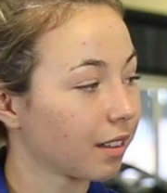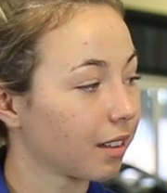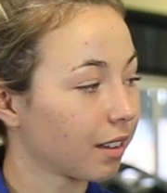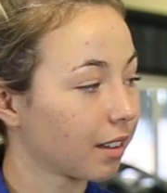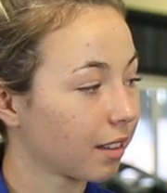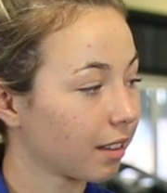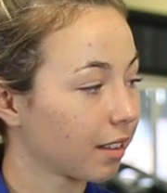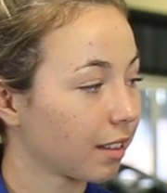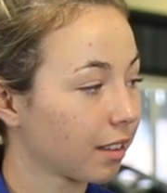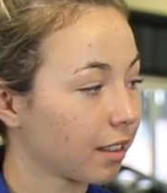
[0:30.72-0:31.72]

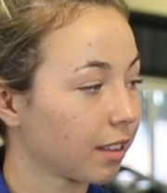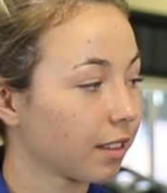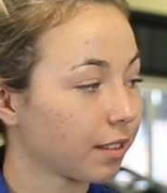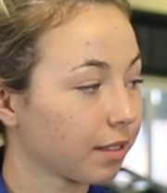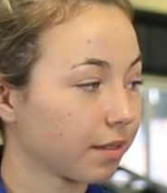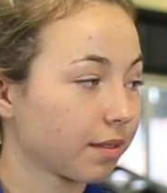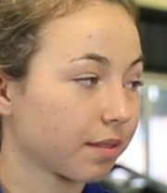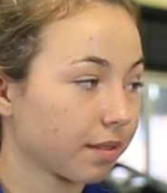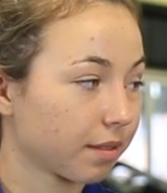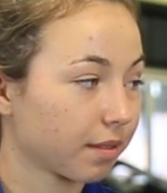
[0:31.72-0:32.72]

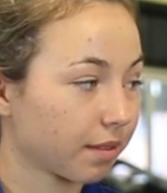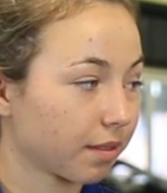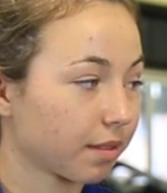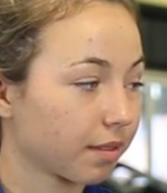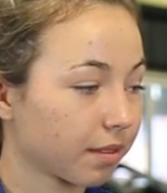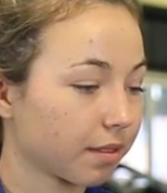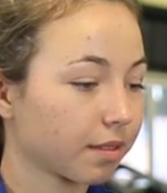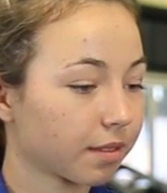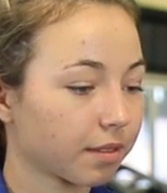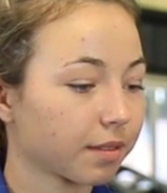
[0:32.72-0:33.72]

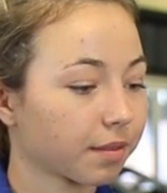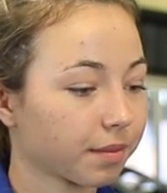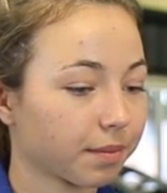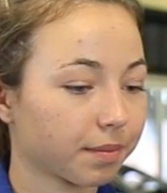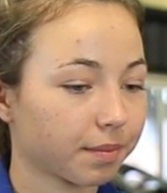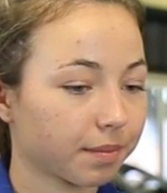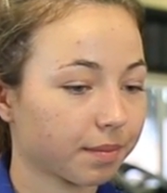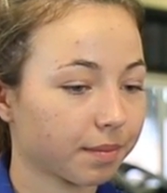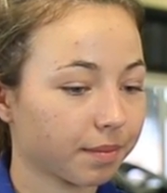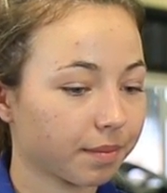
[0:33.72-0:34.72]

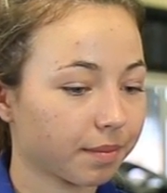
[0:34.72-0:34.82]
(silent)